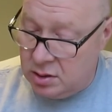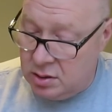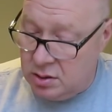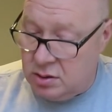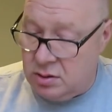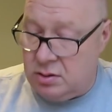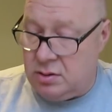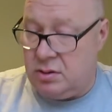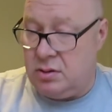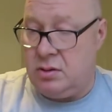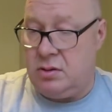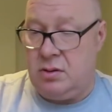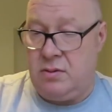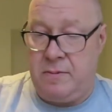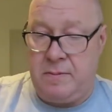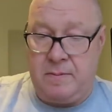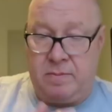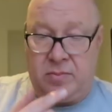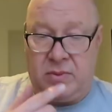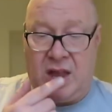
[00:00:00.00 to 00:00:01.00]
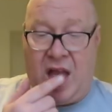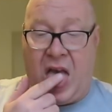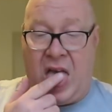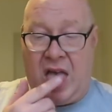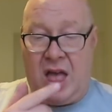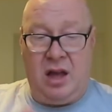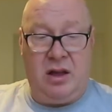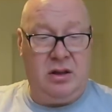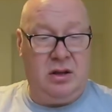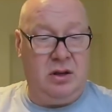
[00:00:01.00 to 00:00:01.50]

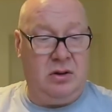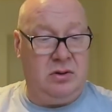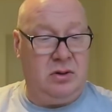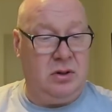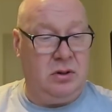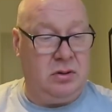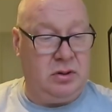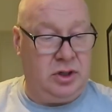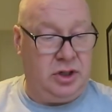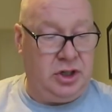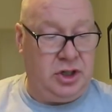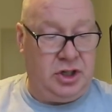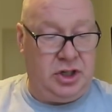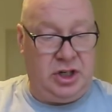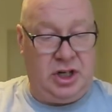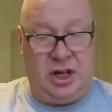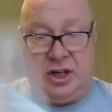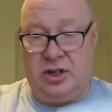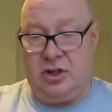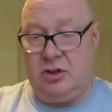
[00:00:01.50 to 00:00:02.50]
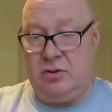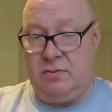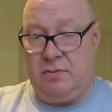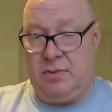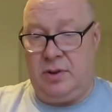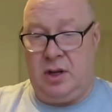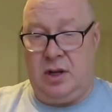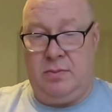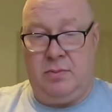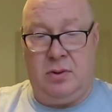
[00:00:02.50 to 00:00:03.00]
You talk shit, some
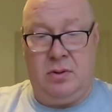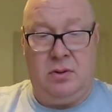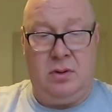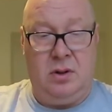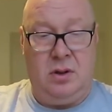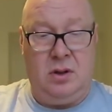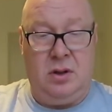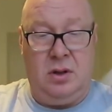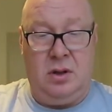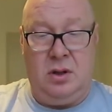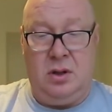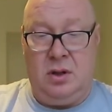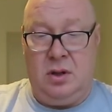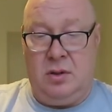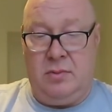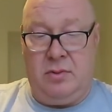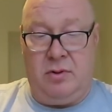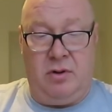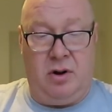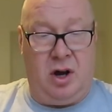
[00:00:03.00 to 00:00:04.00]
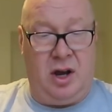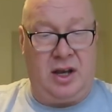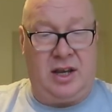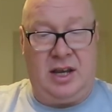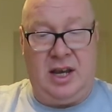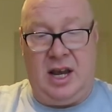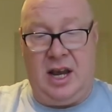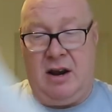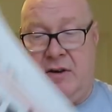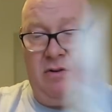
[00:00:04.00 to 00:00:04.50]
people. Mariah
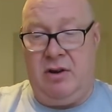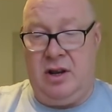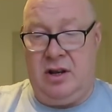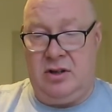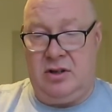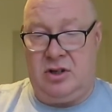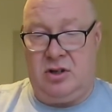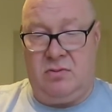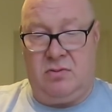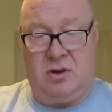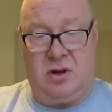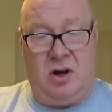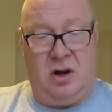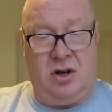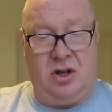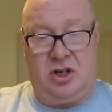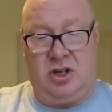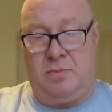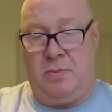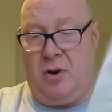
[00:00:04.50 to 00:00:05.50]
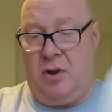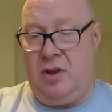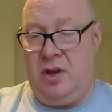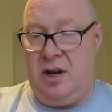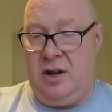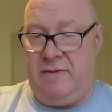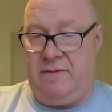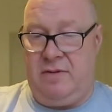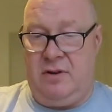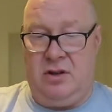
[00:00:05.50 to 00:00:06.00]
Carey and some kind of spot the
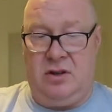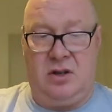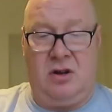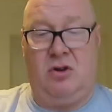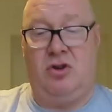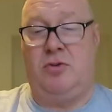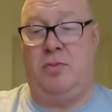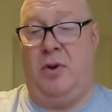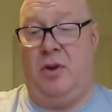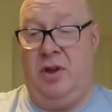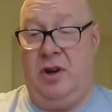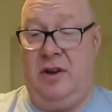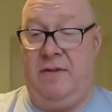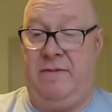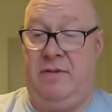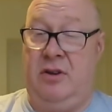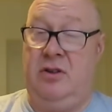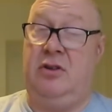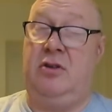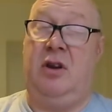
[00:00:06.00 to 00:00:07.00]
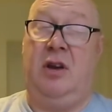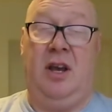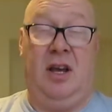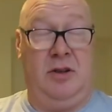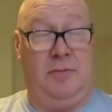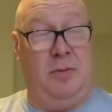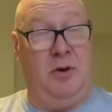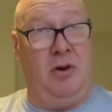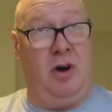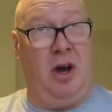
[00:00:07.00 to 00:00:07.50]
difference. I'll spot the difference.
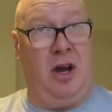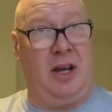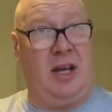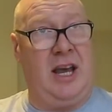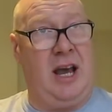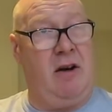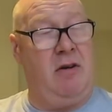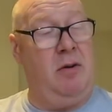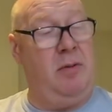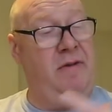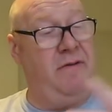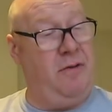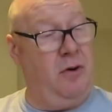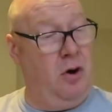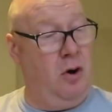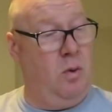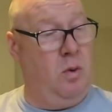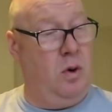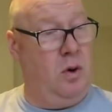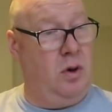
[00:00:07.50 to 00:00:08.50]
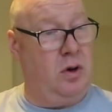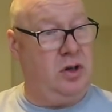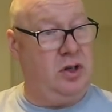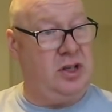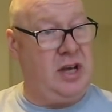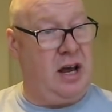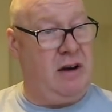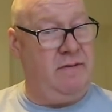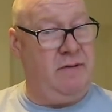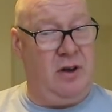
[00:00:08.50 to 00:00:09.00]
Here's Mariah Carey before
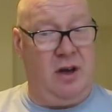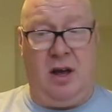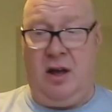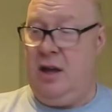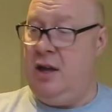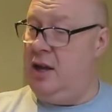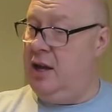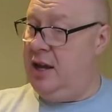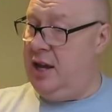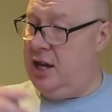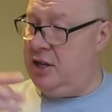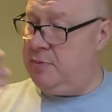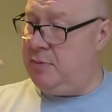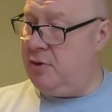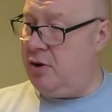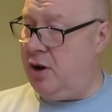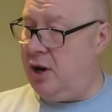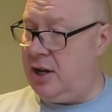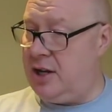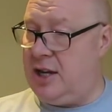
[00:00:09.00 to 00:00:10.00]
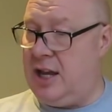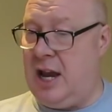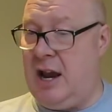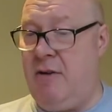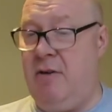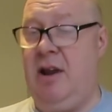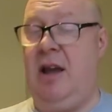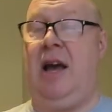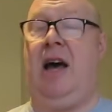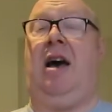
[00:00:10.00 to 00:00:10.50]
Walker's advert. Here's Mariah
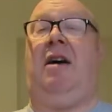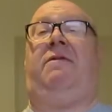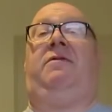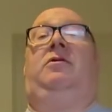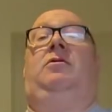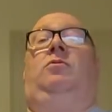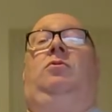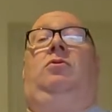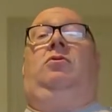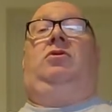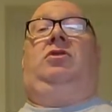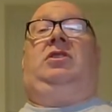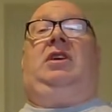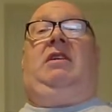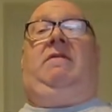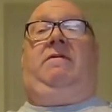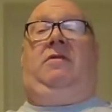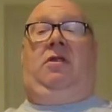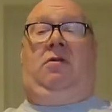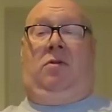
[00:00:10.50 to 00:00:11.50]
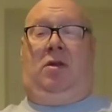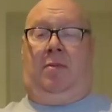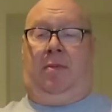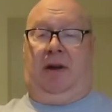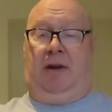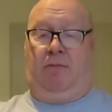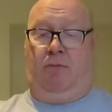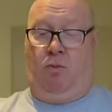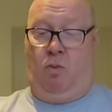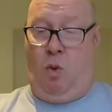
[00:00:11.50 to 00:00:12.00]
Carey after Walker's advert with a
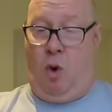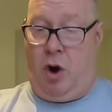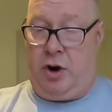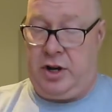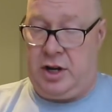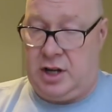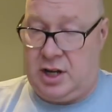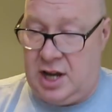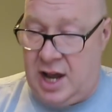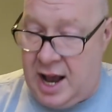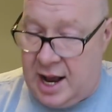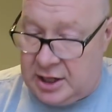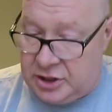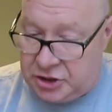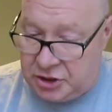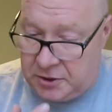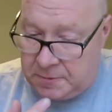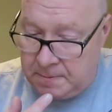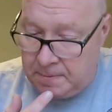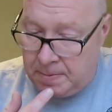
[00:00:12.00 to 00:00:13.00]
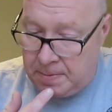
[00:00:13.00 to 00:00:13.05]
big wad of cash.